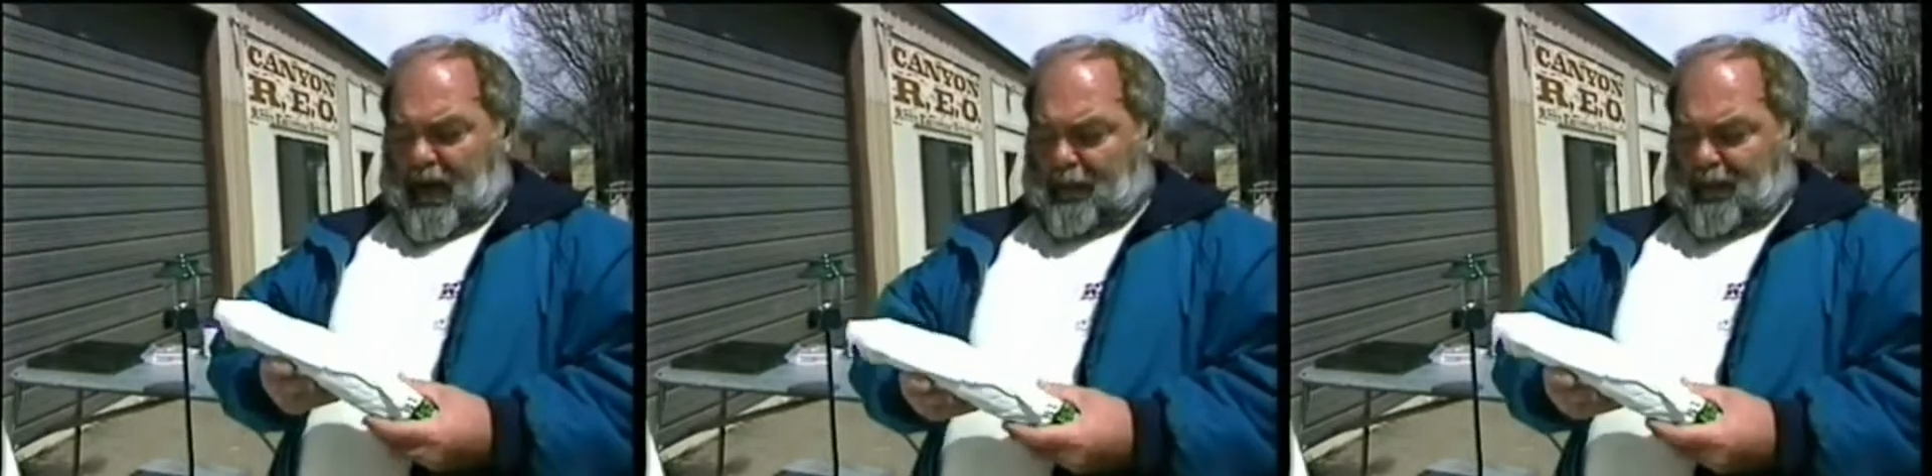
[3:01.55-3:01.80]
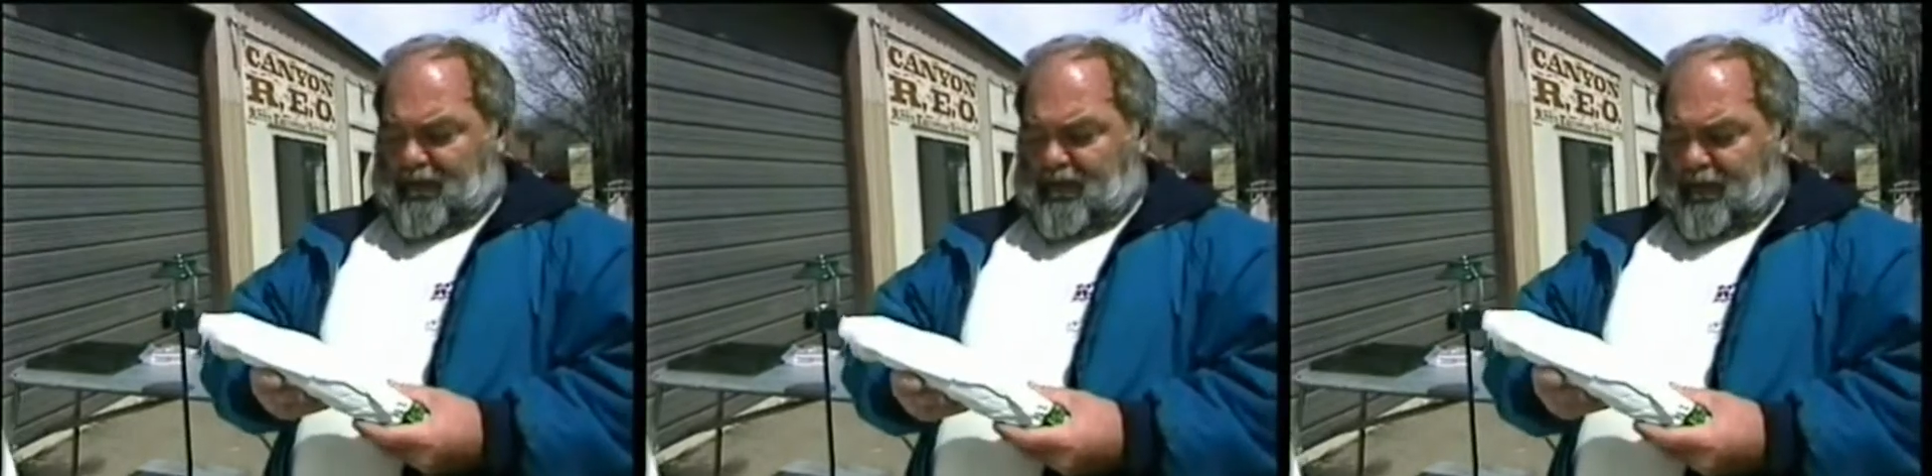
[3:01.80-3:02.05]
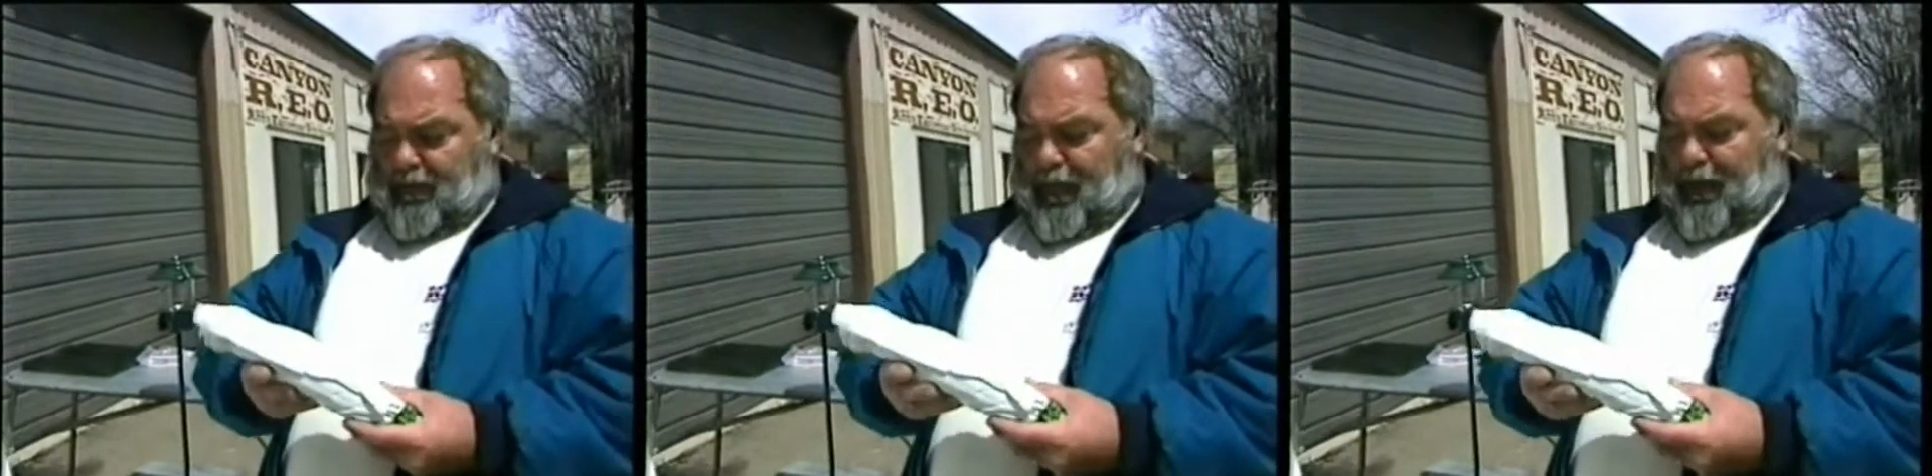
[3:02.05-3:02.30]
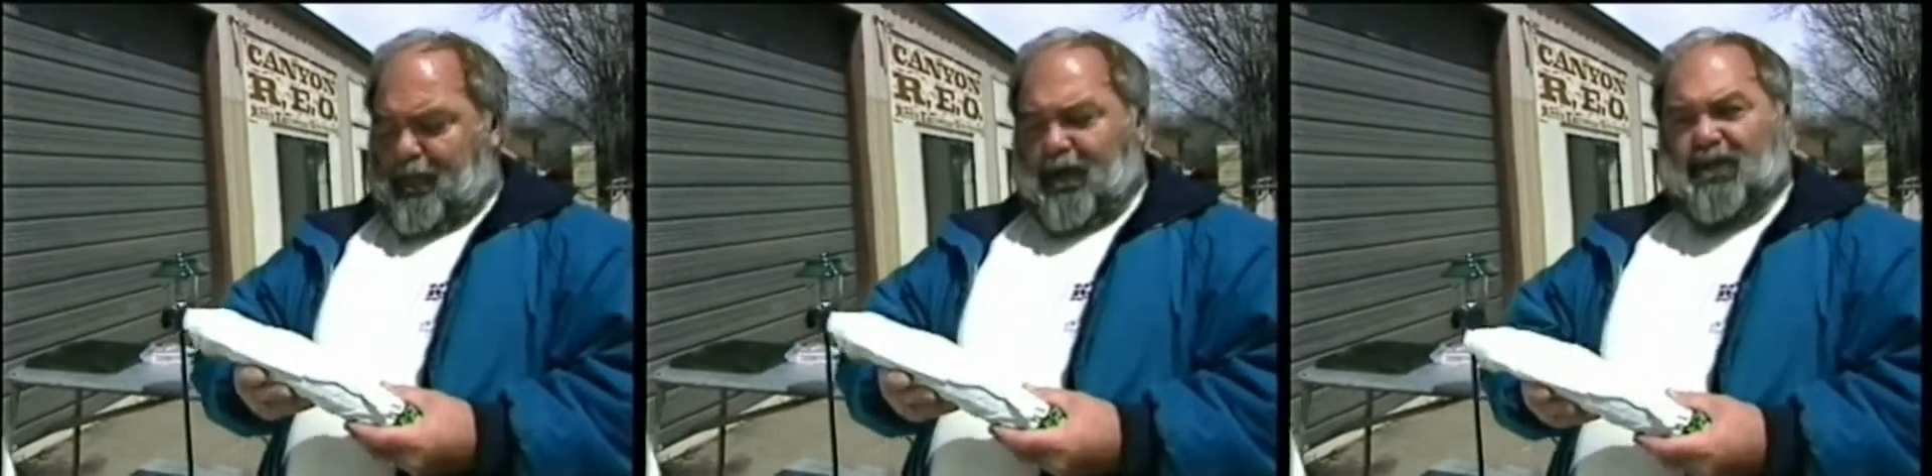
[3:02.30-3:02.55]
happens is the
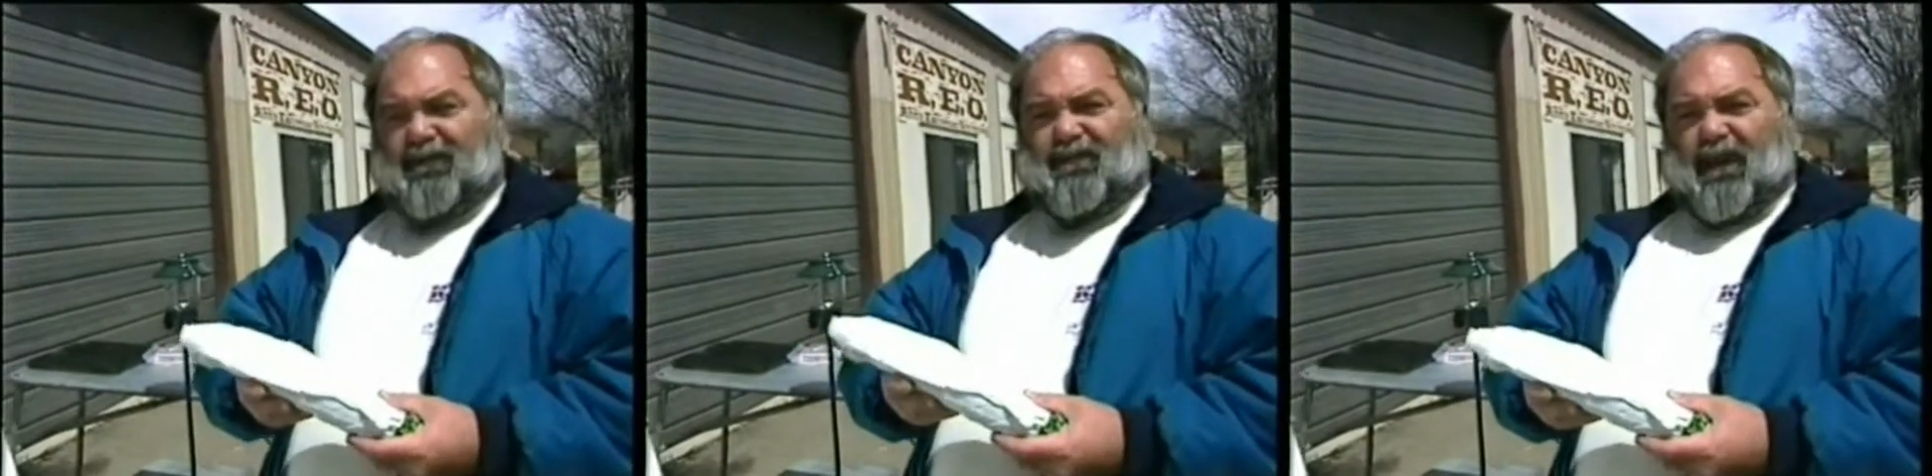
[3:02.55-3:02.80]
paper gets